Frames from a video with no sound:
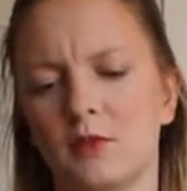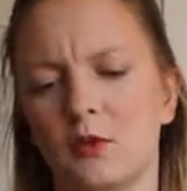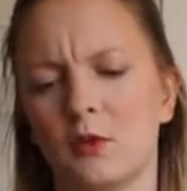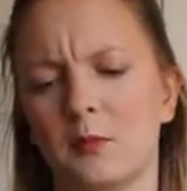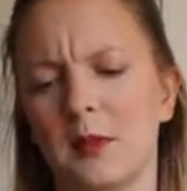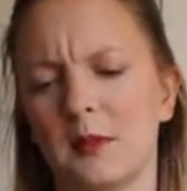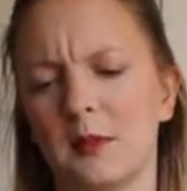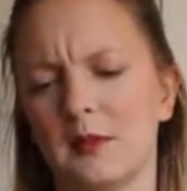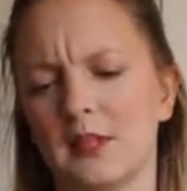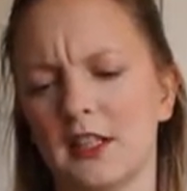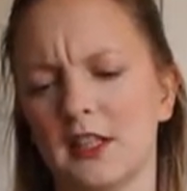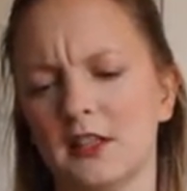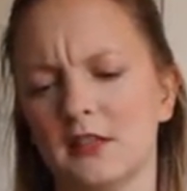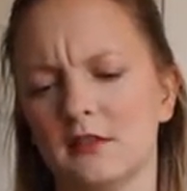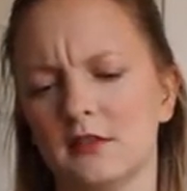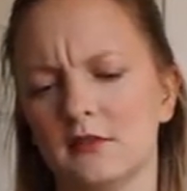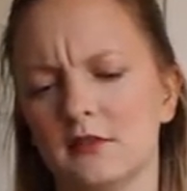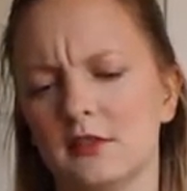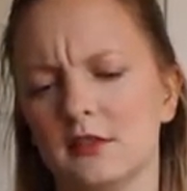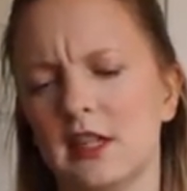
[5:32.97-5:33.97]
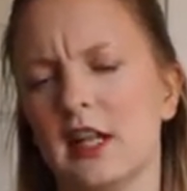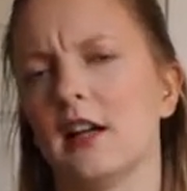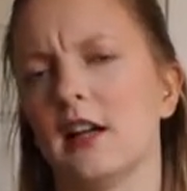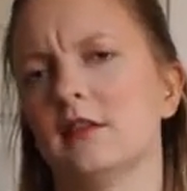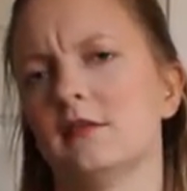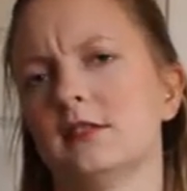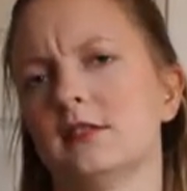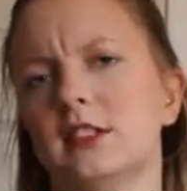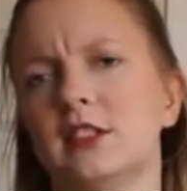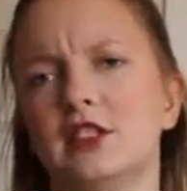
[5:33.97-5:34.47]
Or maybe it is. Yeah,
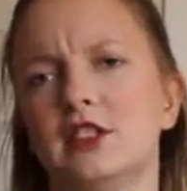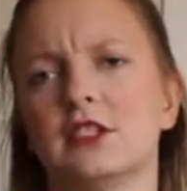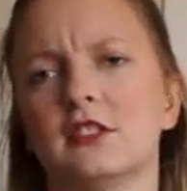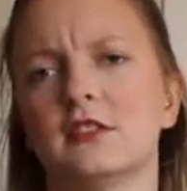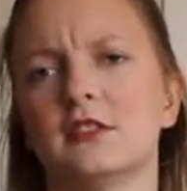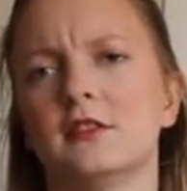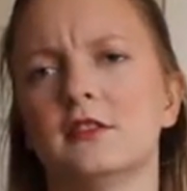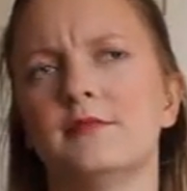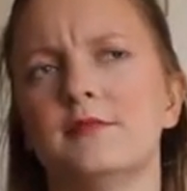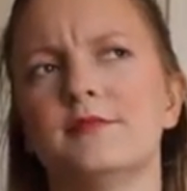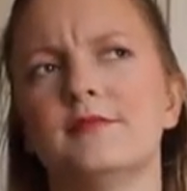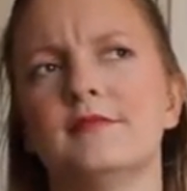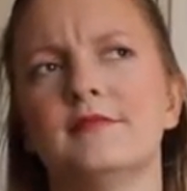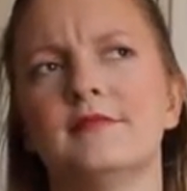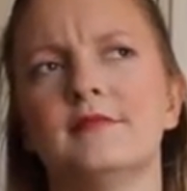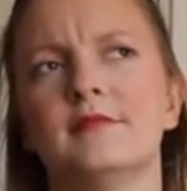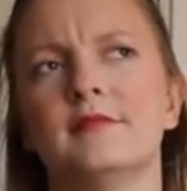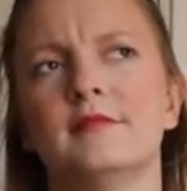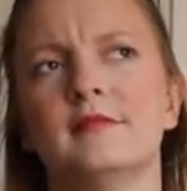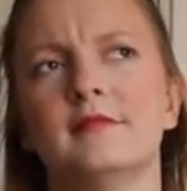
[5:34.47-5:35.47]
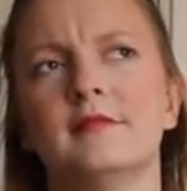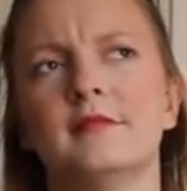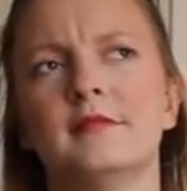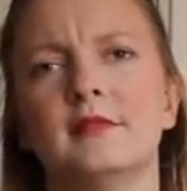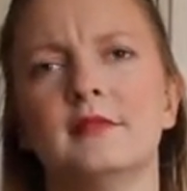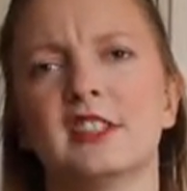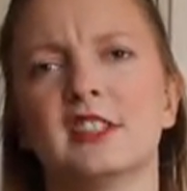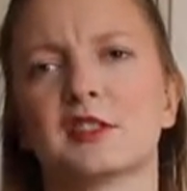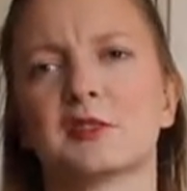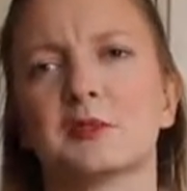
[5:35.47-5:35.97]
it's just
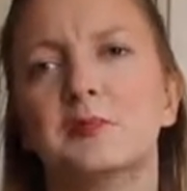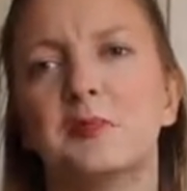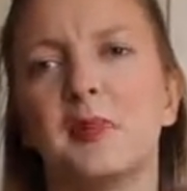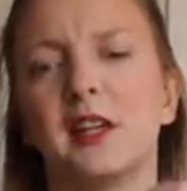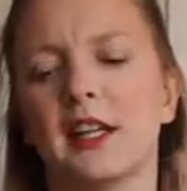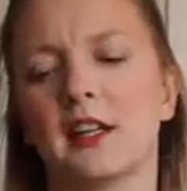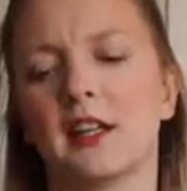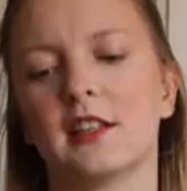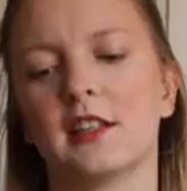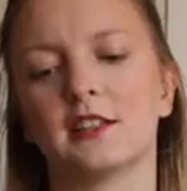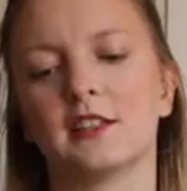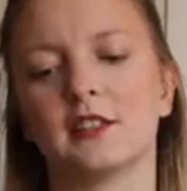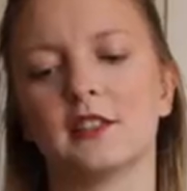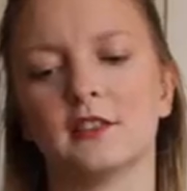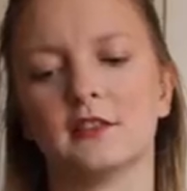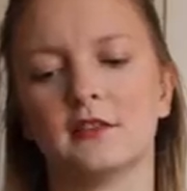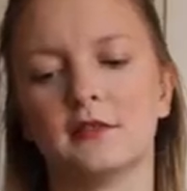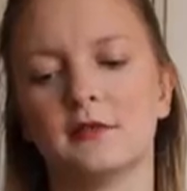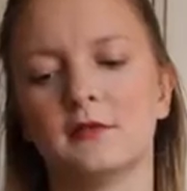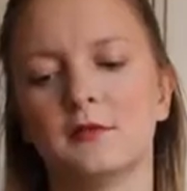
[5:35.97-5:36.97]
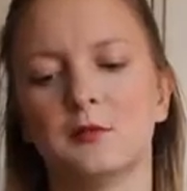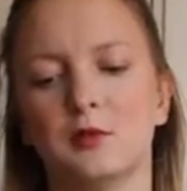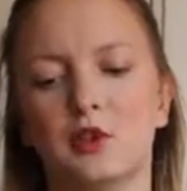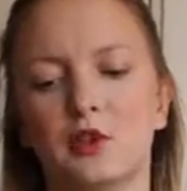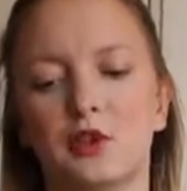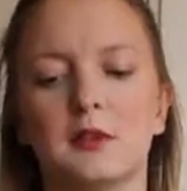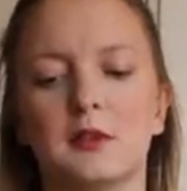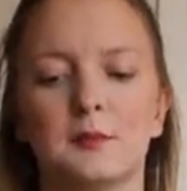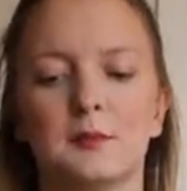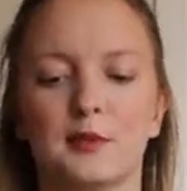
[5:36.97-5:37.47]
not spinning, it's just,
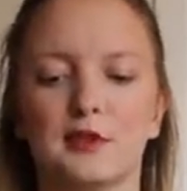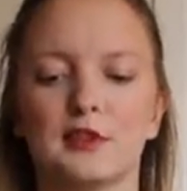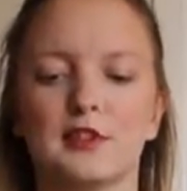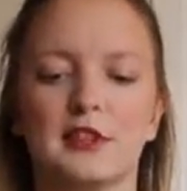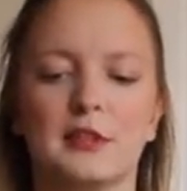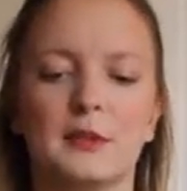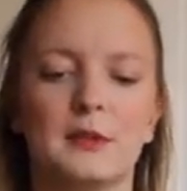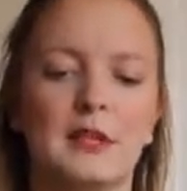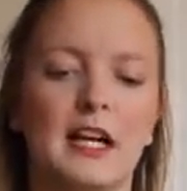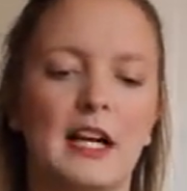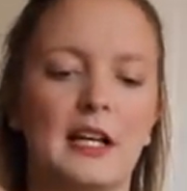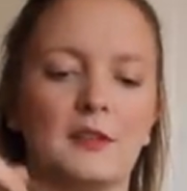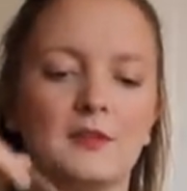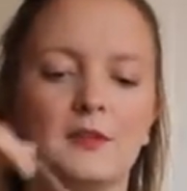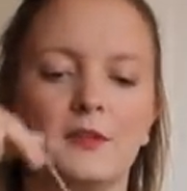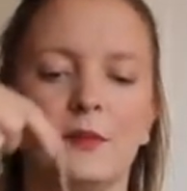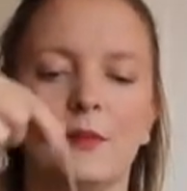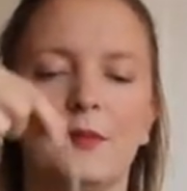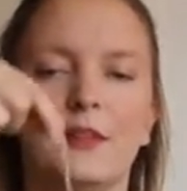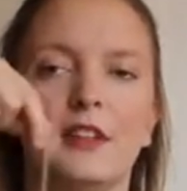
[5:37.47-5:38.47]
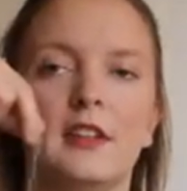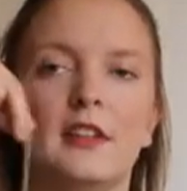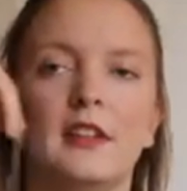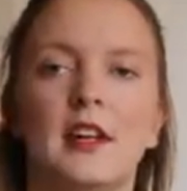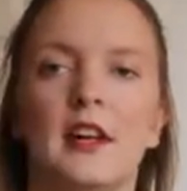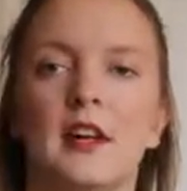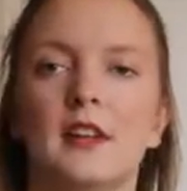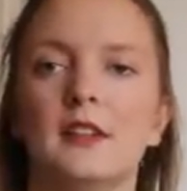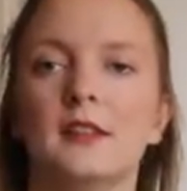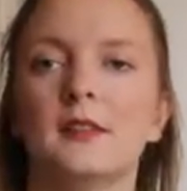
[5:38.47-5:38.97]
you can push it around.
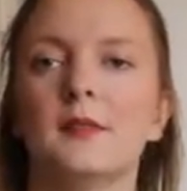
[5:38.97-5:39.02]
Yeah.